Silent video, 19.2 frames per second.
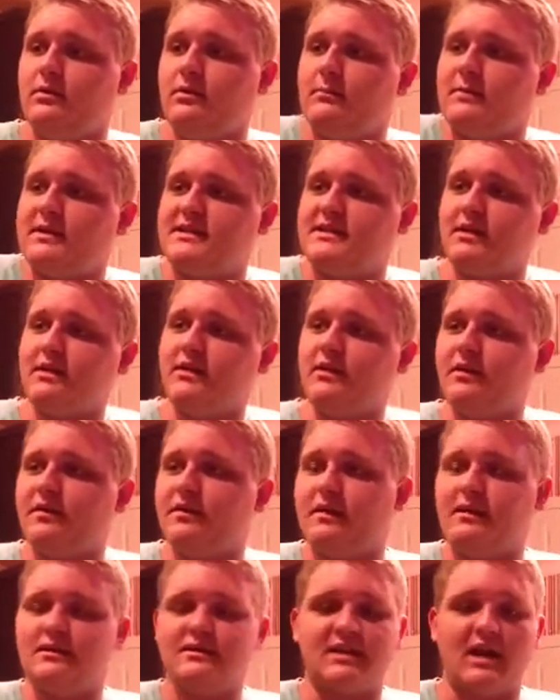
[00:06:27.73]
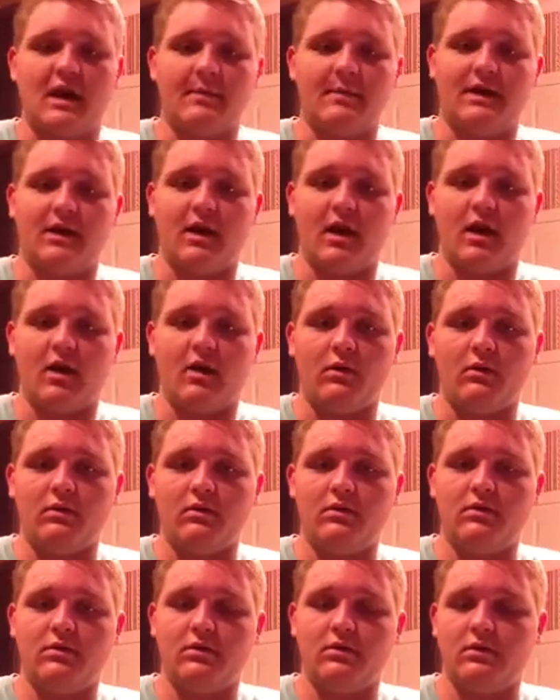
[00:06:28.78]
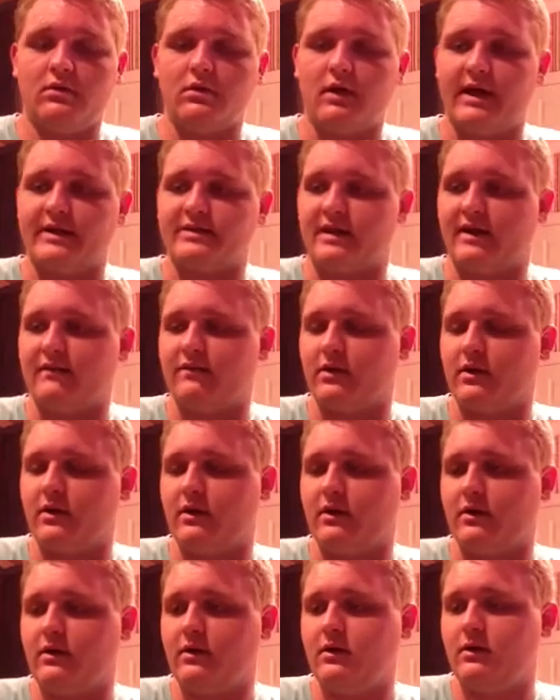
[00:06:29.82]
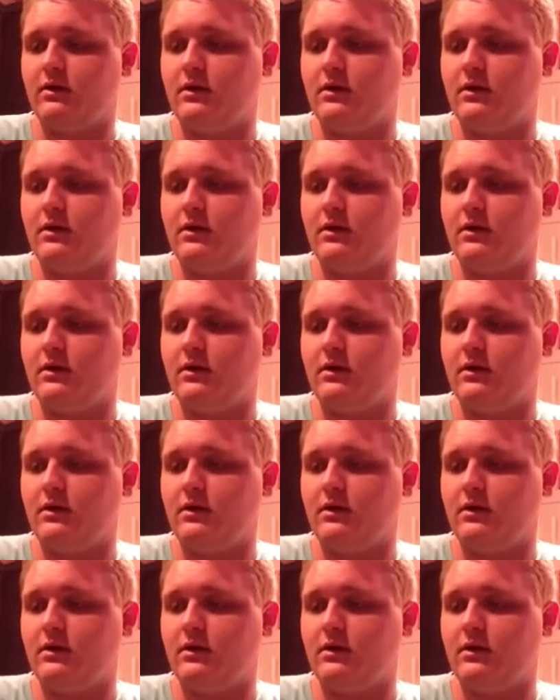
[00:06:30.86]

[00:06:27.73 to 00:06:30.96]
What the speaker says: Material things come and go, as I've learned.